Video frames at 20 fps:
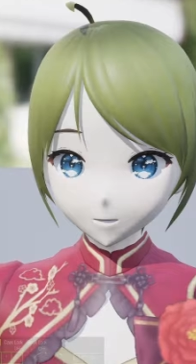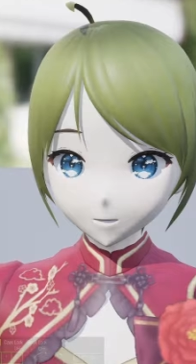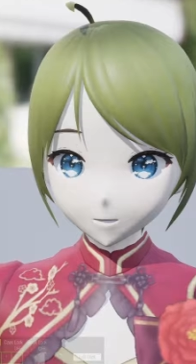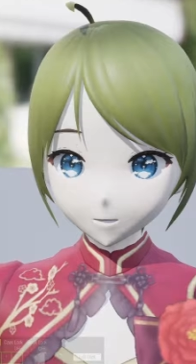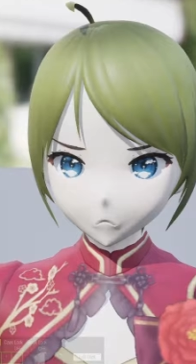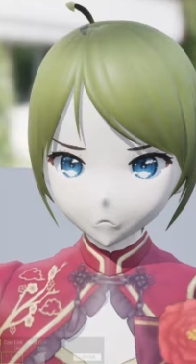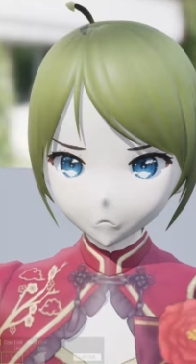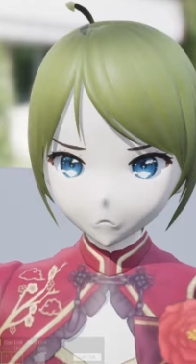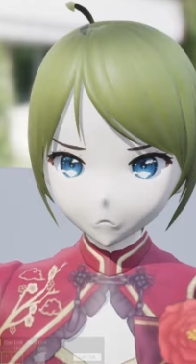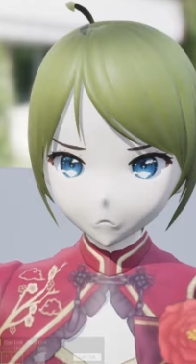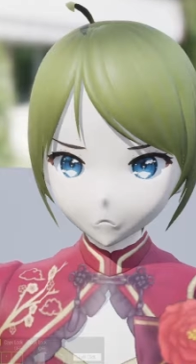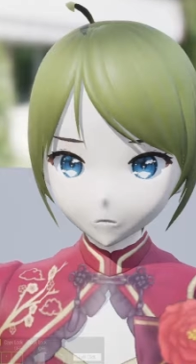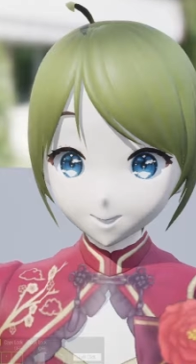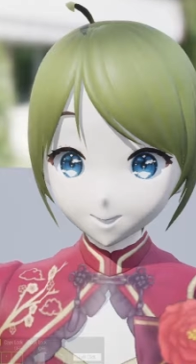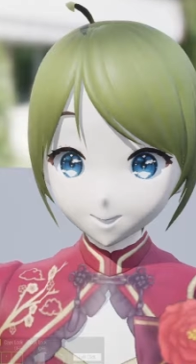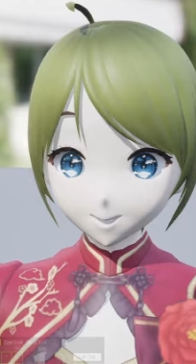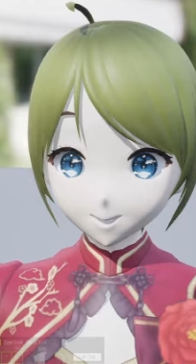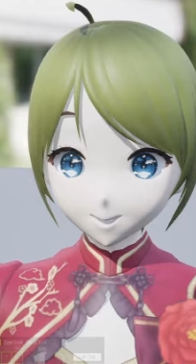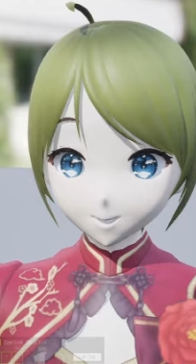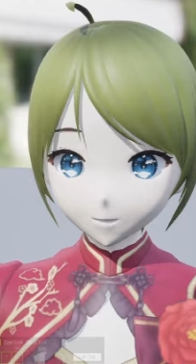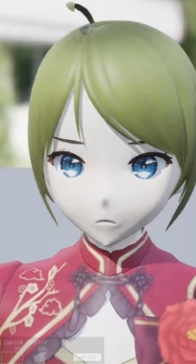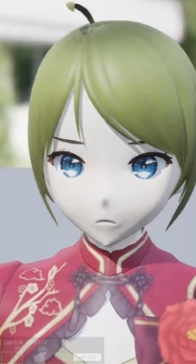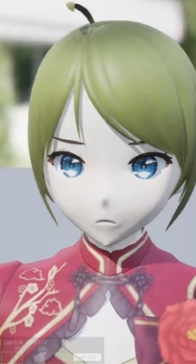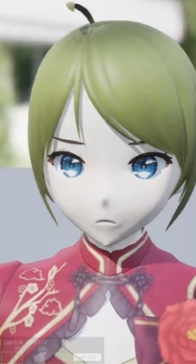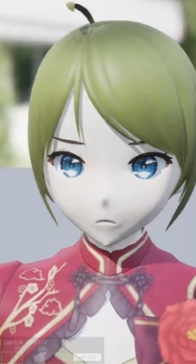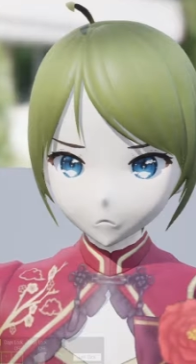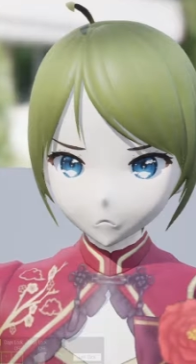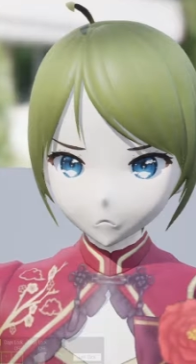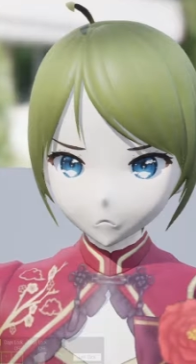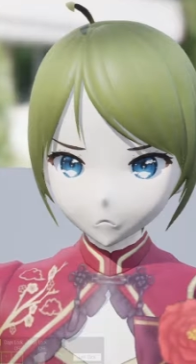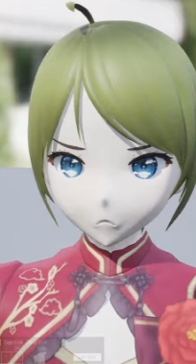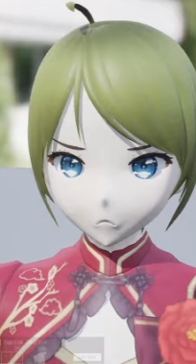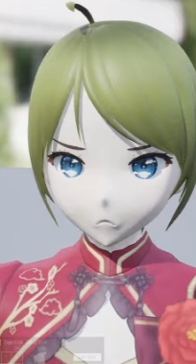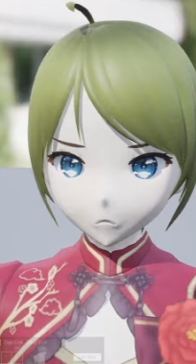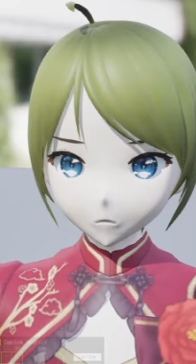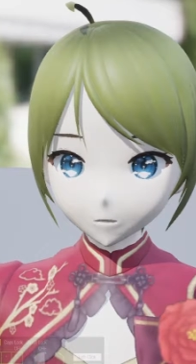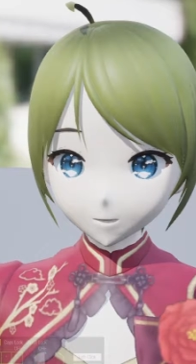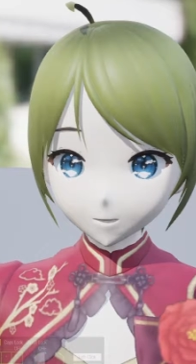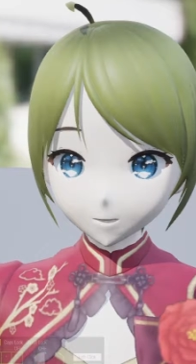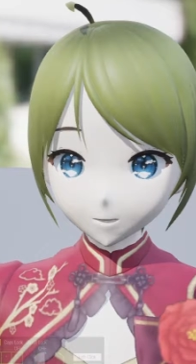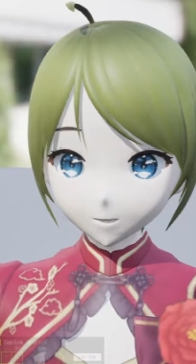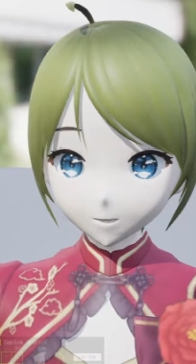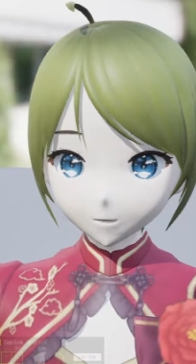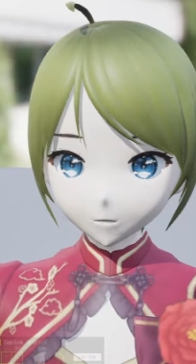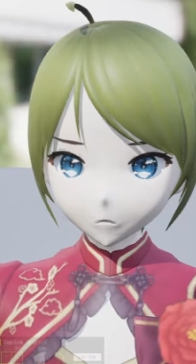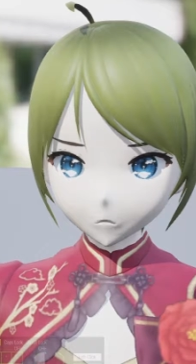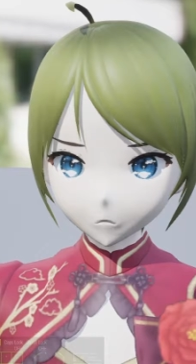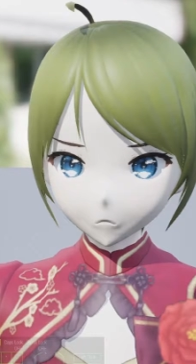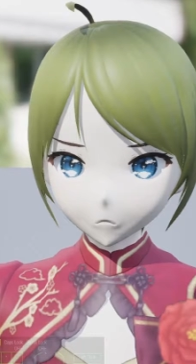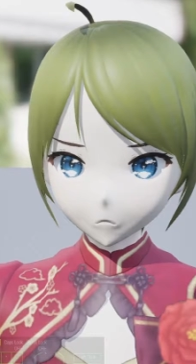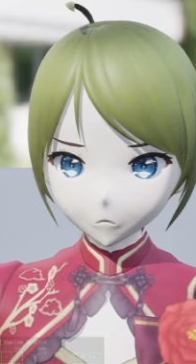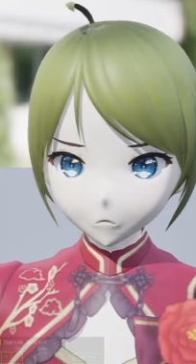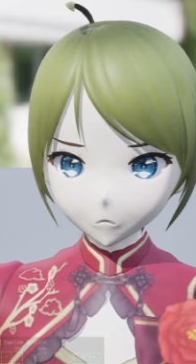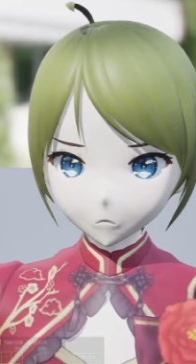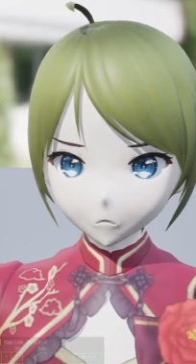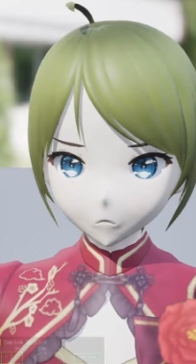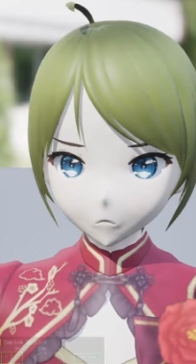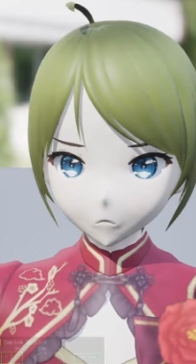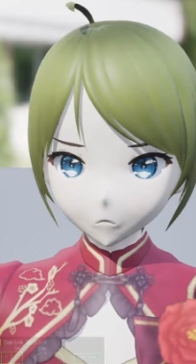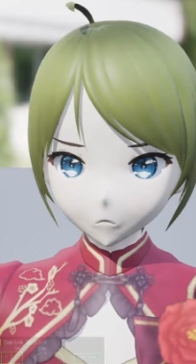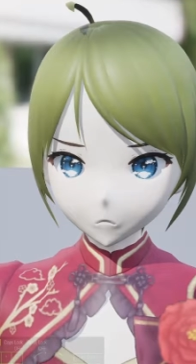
It already have the facial expressions.